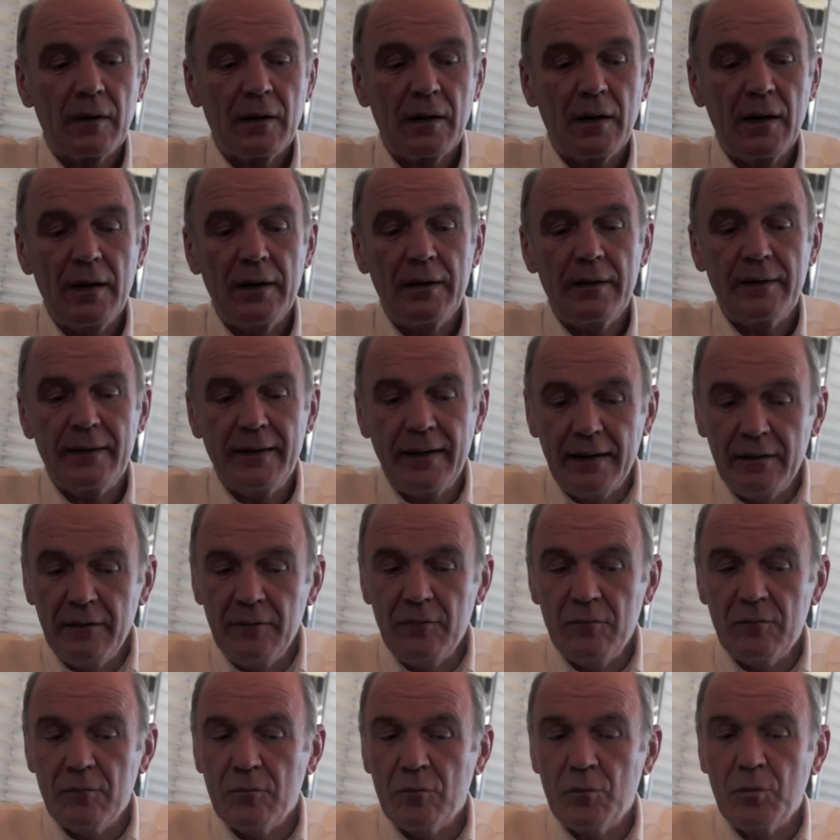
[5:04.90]
And
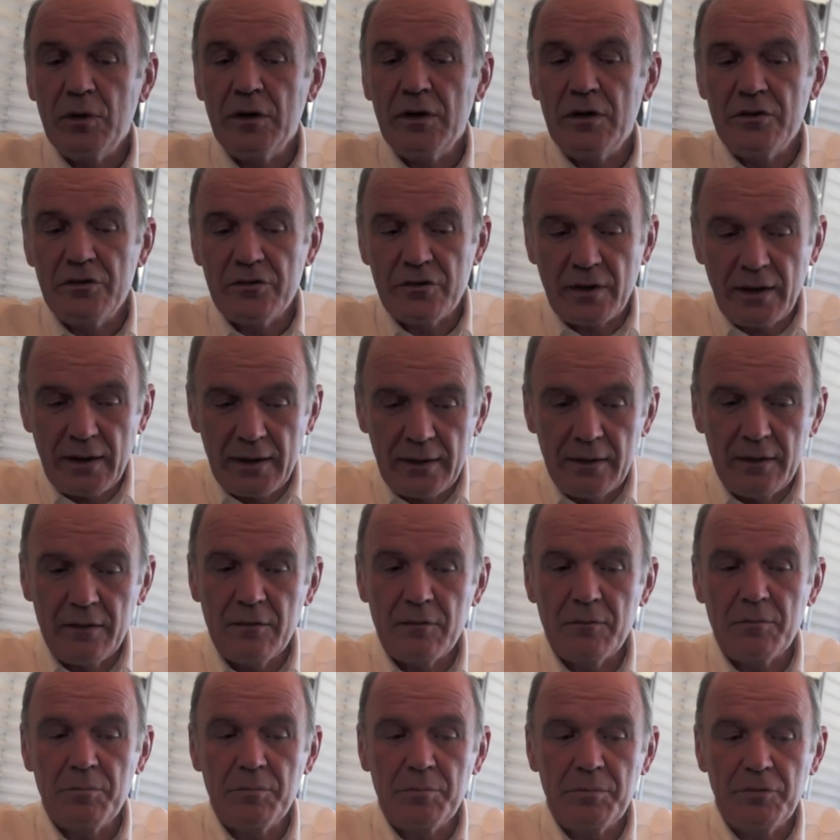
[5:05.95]
then we decided,
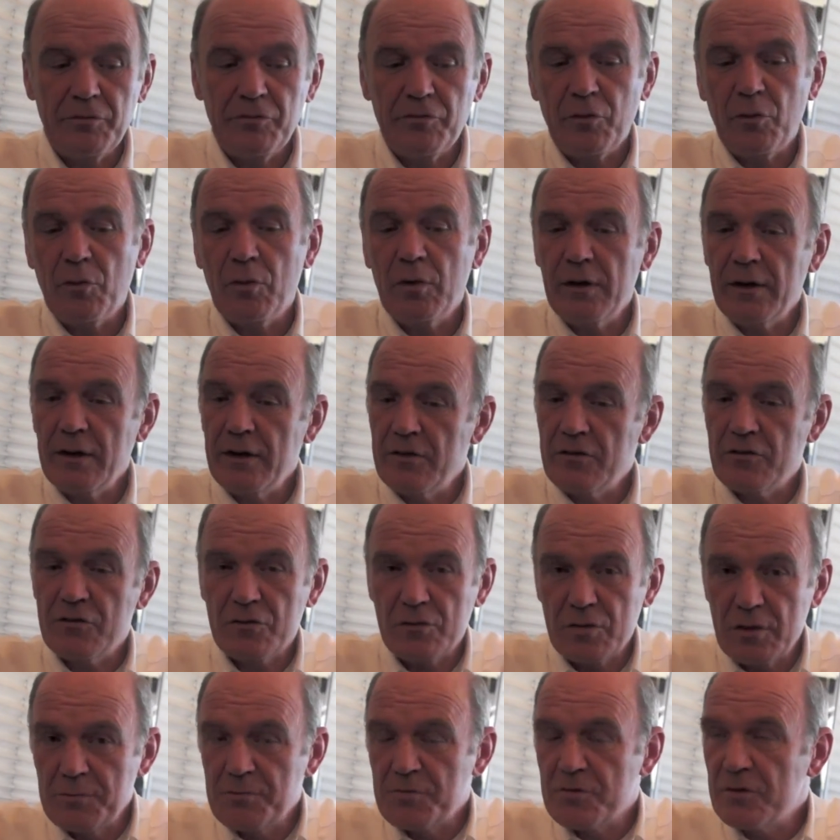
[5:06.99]
before the
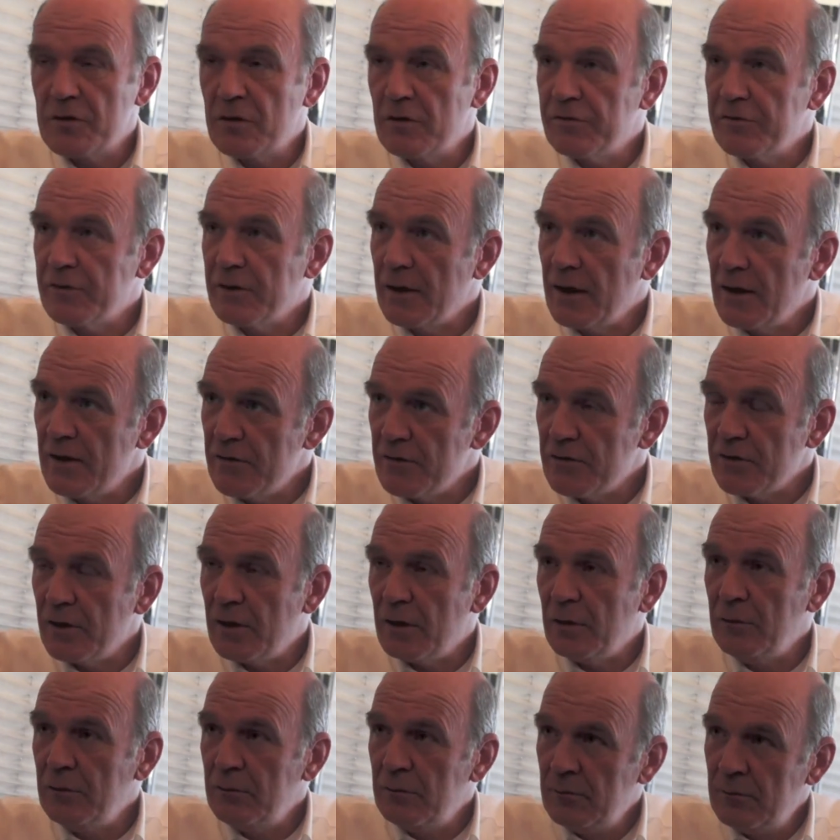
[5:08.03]
inscription of the
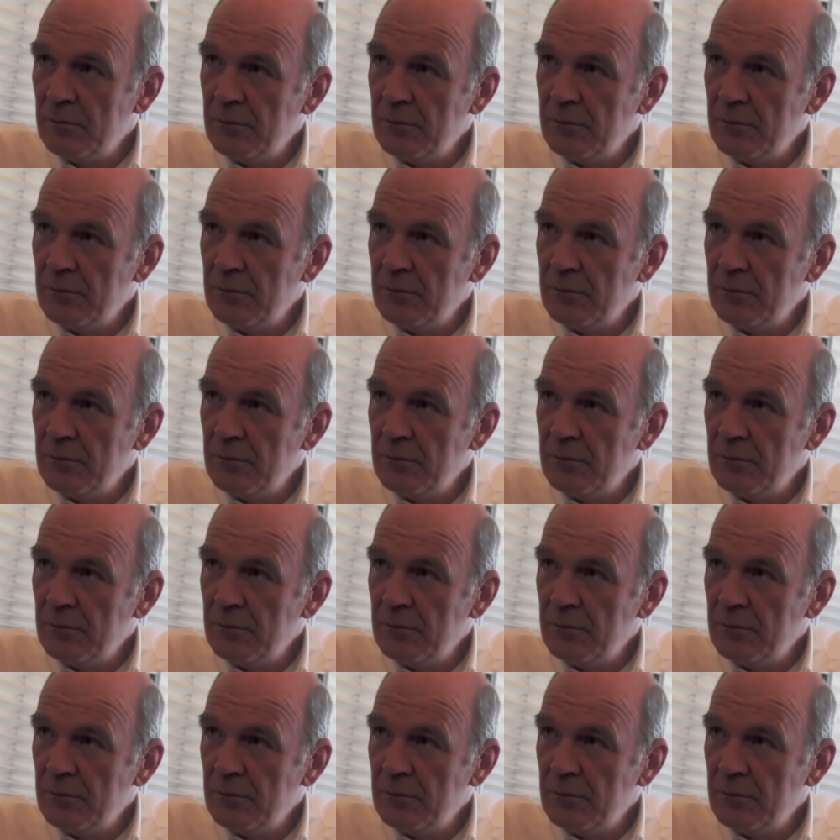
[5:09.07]
ACO,